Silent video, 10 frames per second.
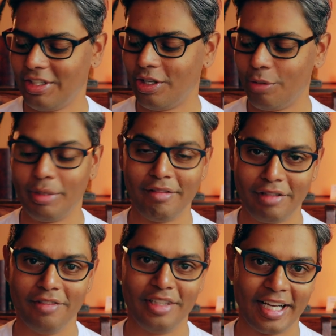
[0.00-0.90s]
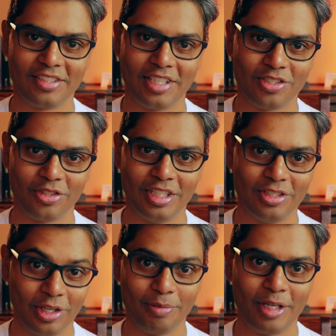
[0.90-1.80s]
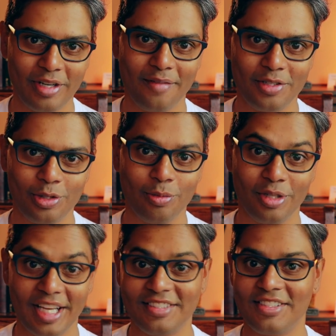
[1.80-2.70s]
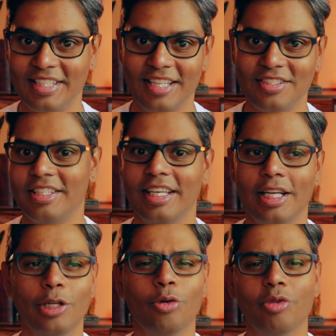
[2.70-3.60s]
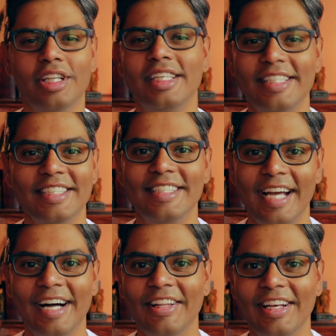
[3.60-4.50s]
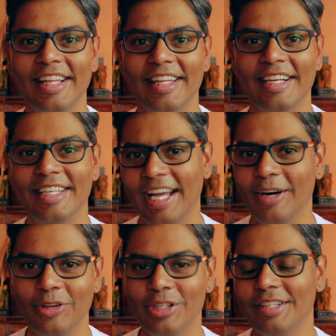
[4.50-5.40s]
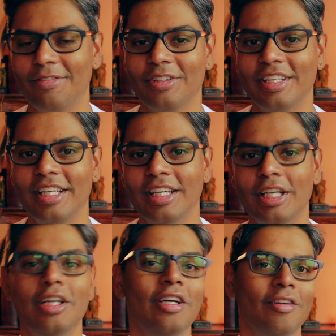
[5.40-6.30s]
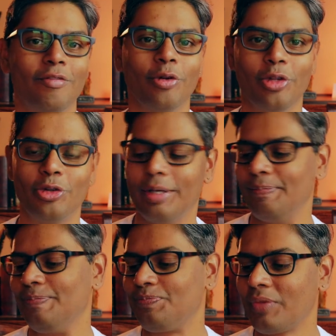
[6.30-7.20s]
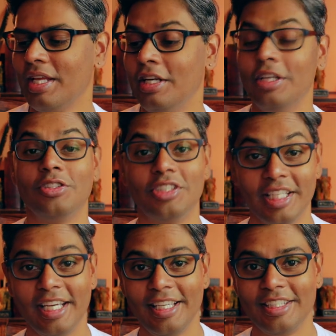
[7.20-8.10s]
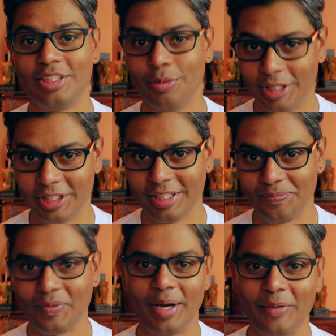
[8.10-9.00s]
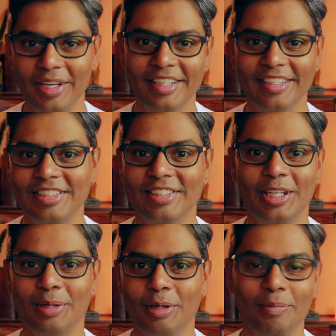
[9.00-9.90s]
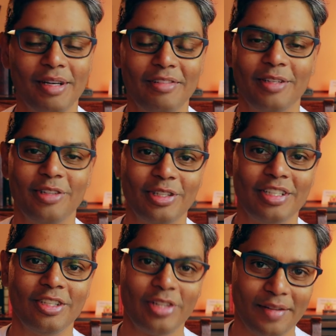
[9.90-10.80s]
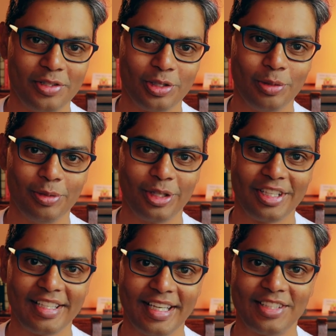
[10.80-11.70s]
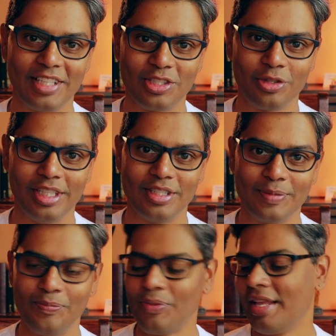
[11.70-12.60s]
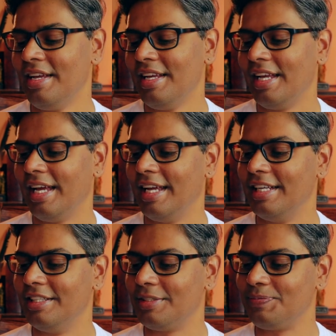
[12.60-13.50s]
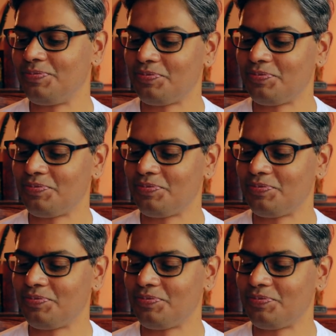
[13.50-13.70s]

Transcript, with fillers: all my favorite accessories on my traveler's notebook as it stands today and I don't really need to dial anything down or differently for the trip. So today, to be clear, I want to talk about my favorite traveler's notebook accessories. And